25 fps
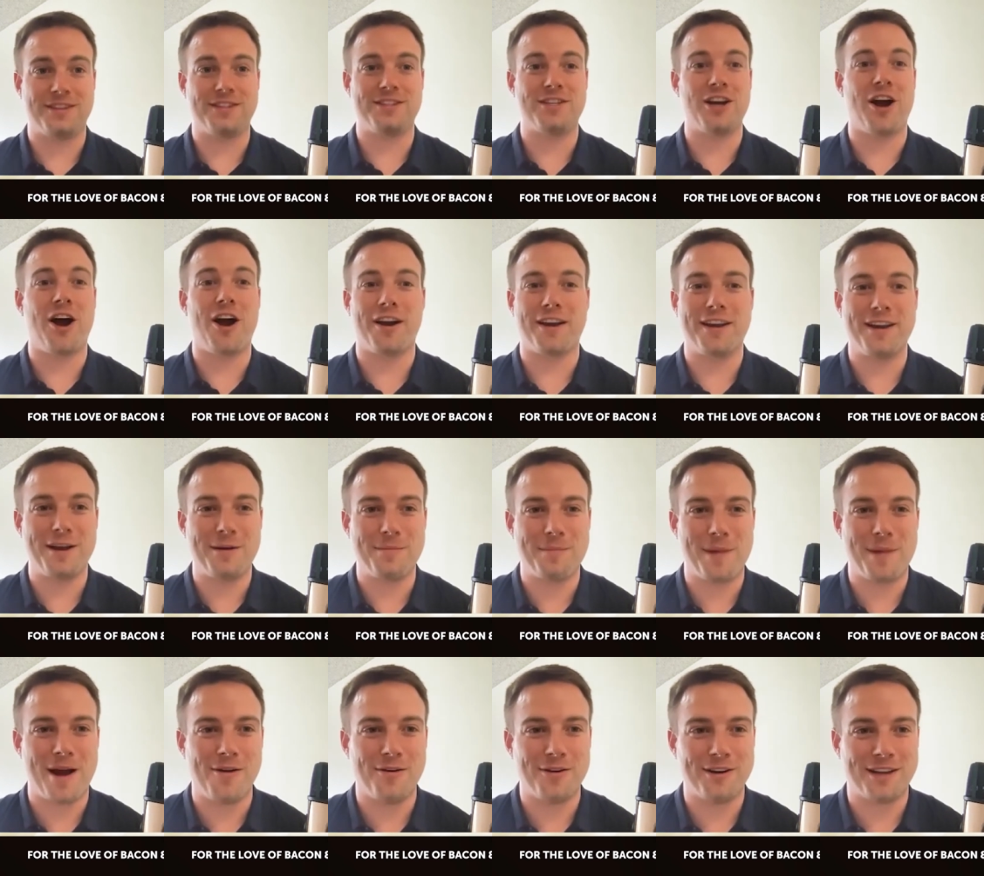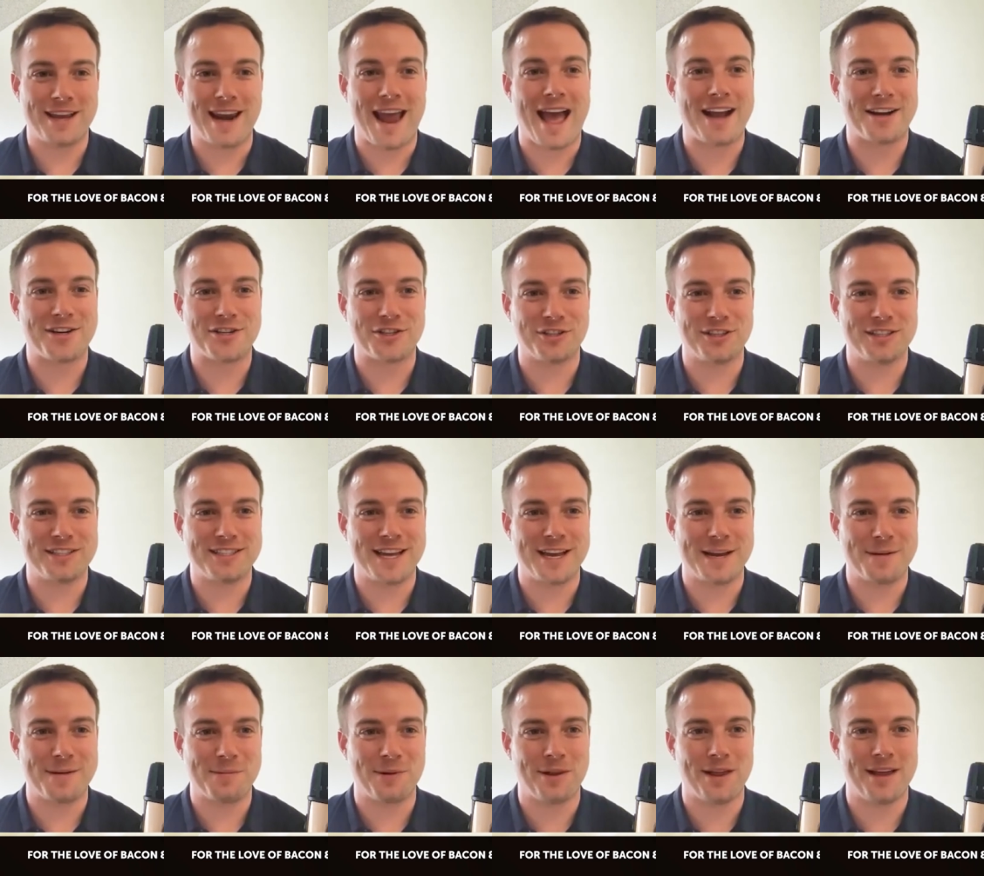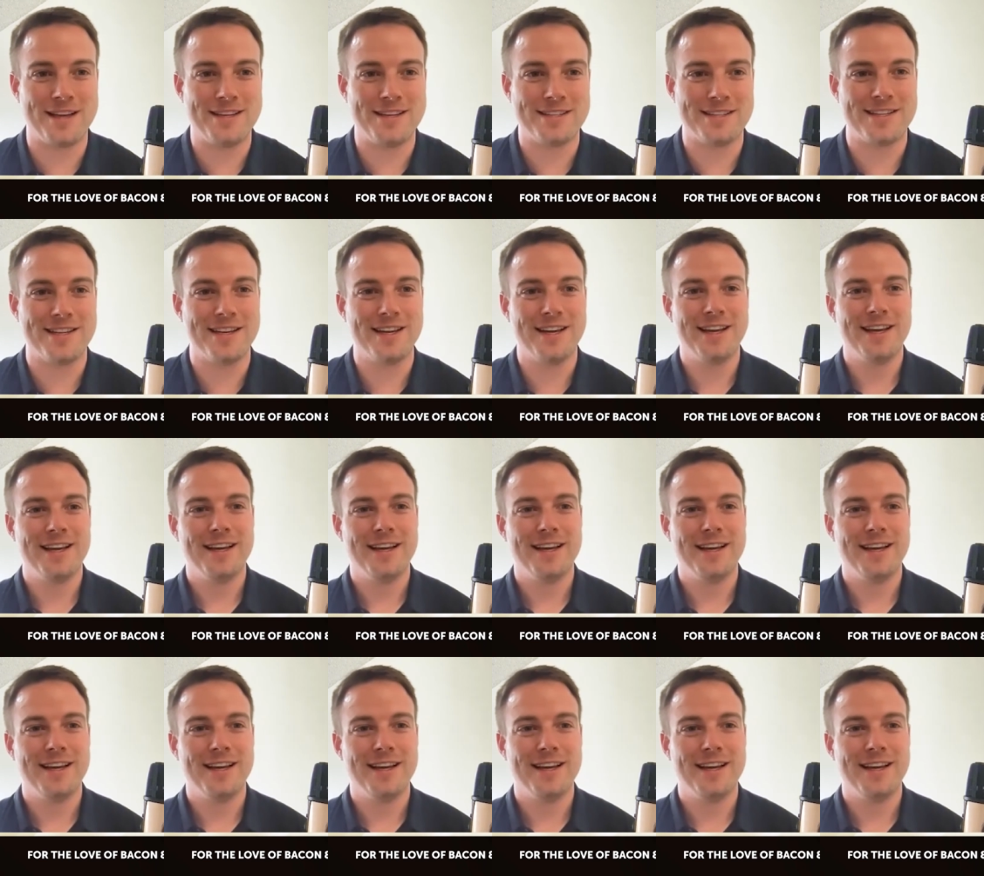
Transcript: talking about can actually take place?